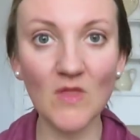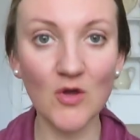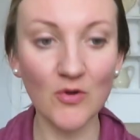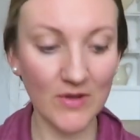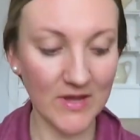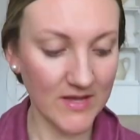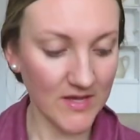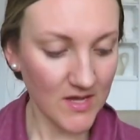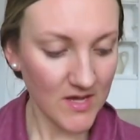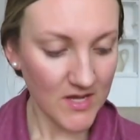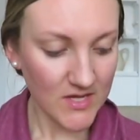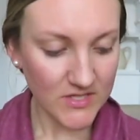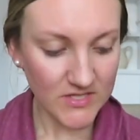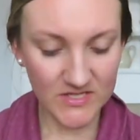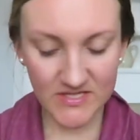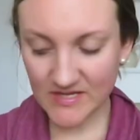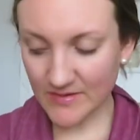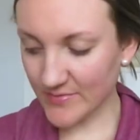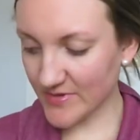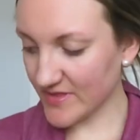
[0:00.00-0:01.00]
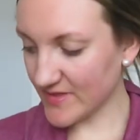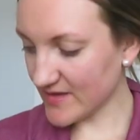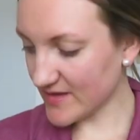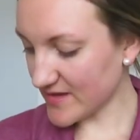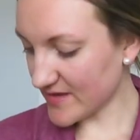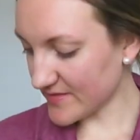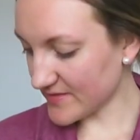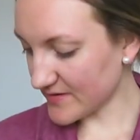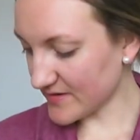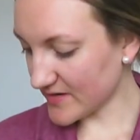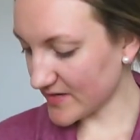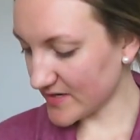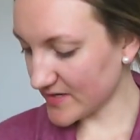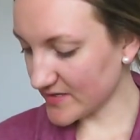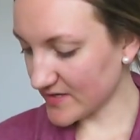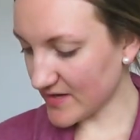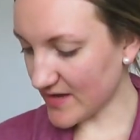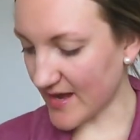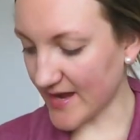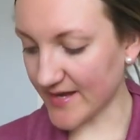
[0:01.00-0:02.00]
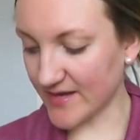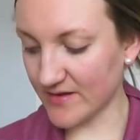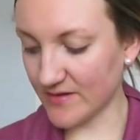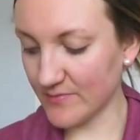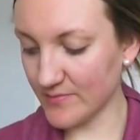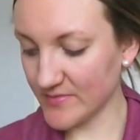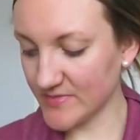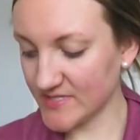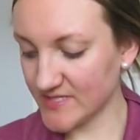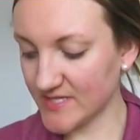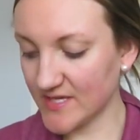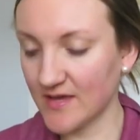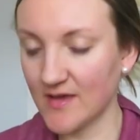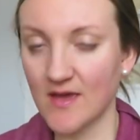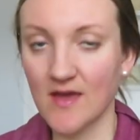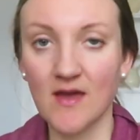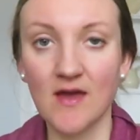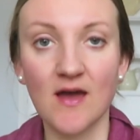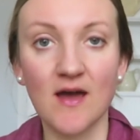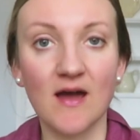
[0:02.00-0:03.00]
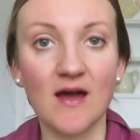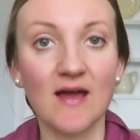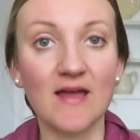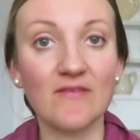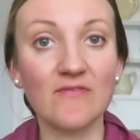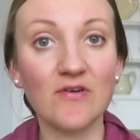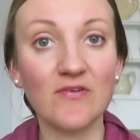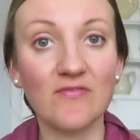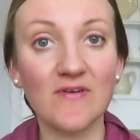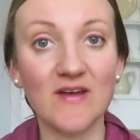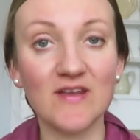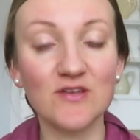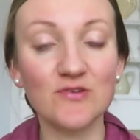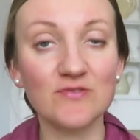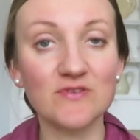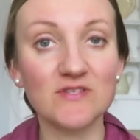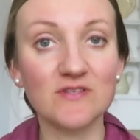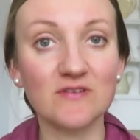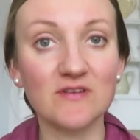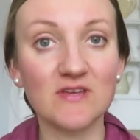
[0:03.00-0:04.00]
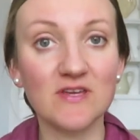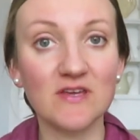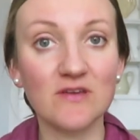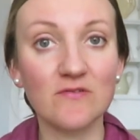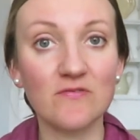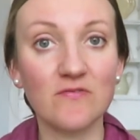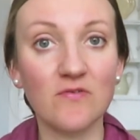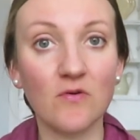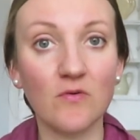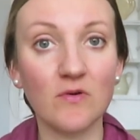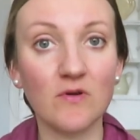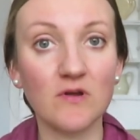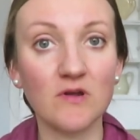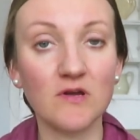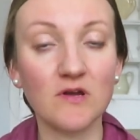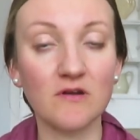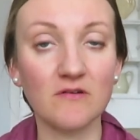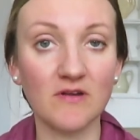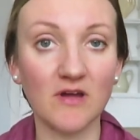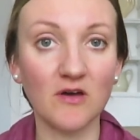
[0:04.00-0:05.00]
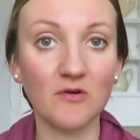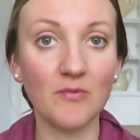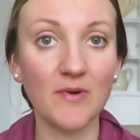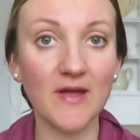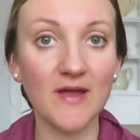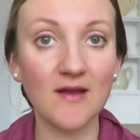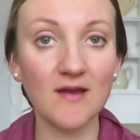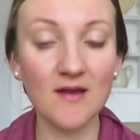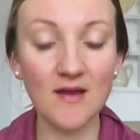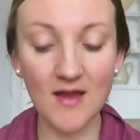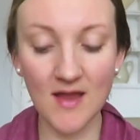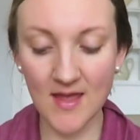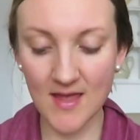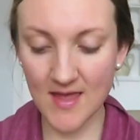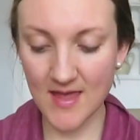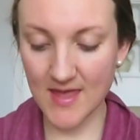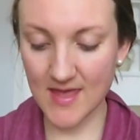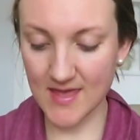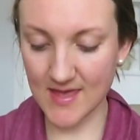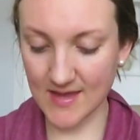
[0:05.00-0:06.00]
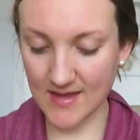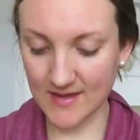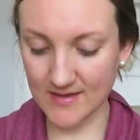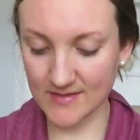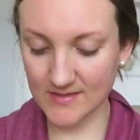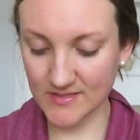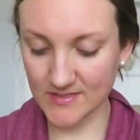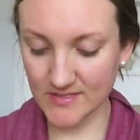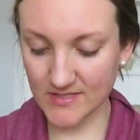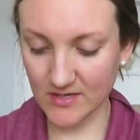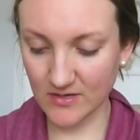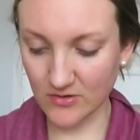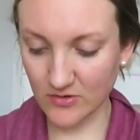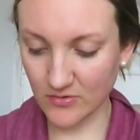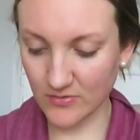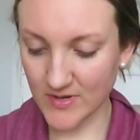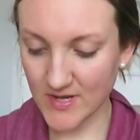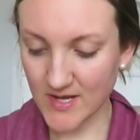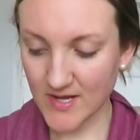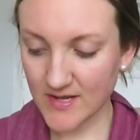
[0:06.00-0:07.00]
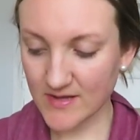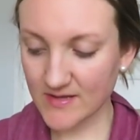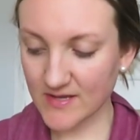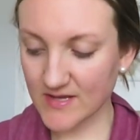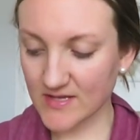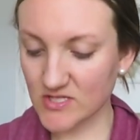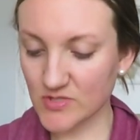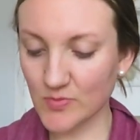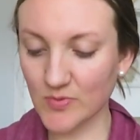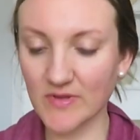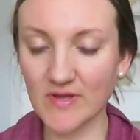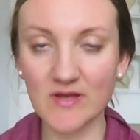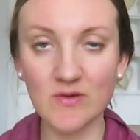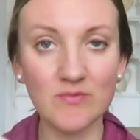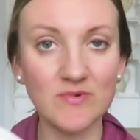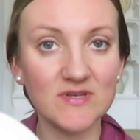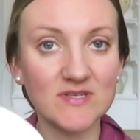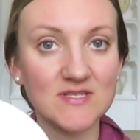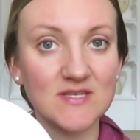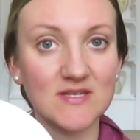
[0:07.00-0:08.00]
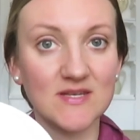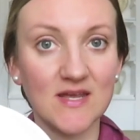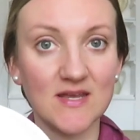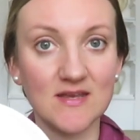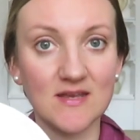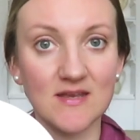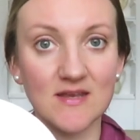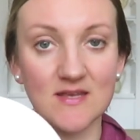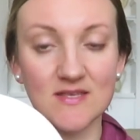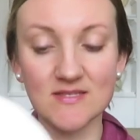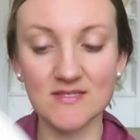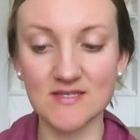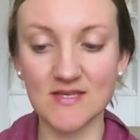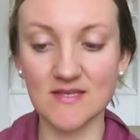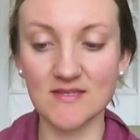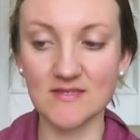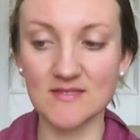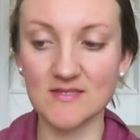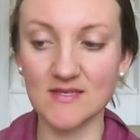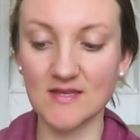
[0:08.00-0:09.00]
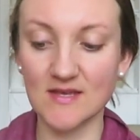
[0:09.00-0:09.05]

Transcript: Okay, to some of the other items. I have a friend who is looking for coralware, and so each plate was 99 cents.